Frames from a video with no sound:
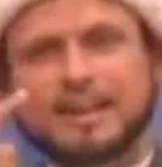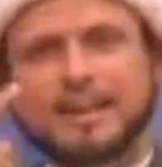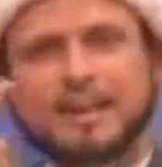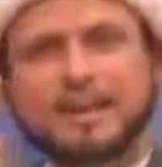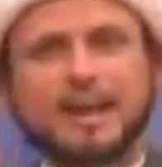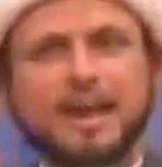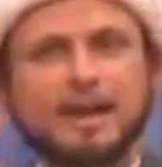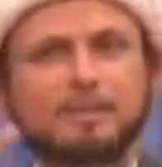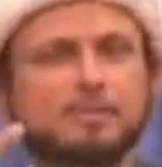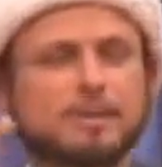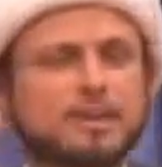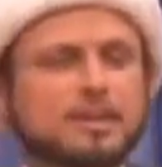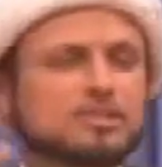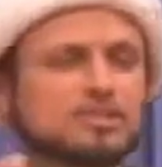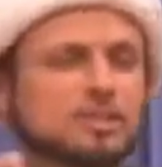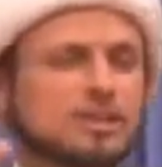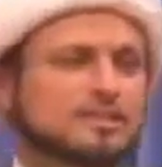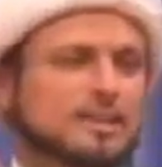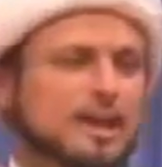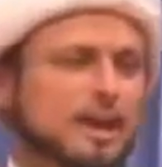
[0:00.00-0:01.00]
uh
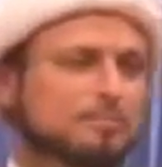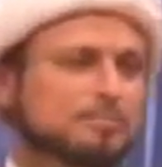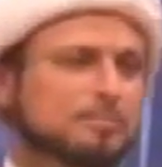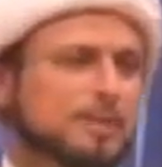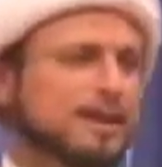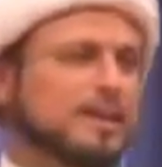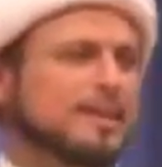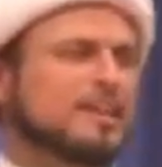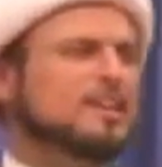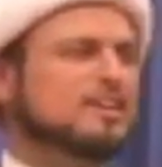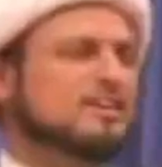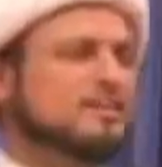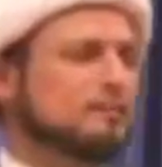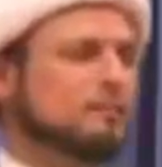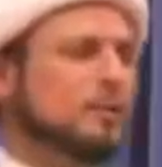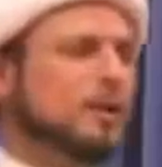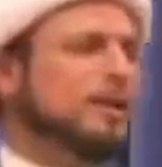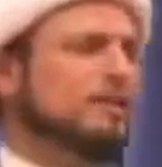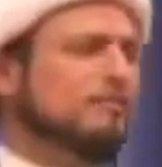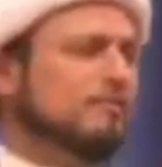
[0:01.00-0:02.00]
amnesia type, like he,
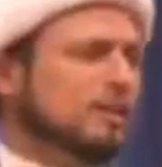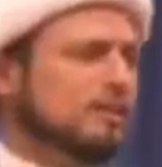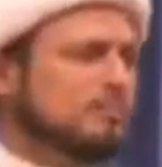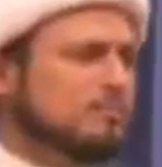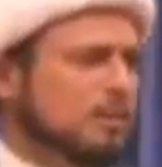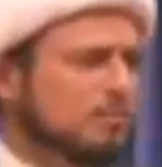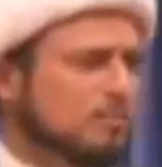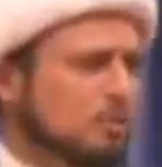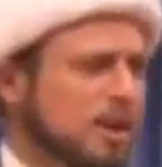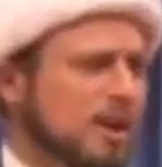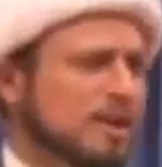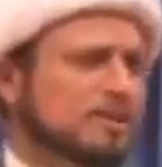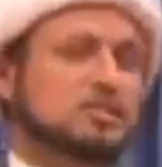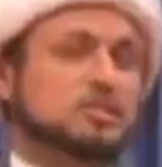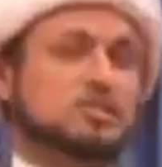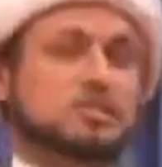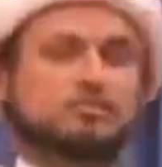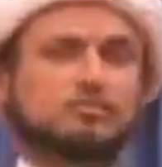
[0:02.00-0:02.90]
whenever he memorizes,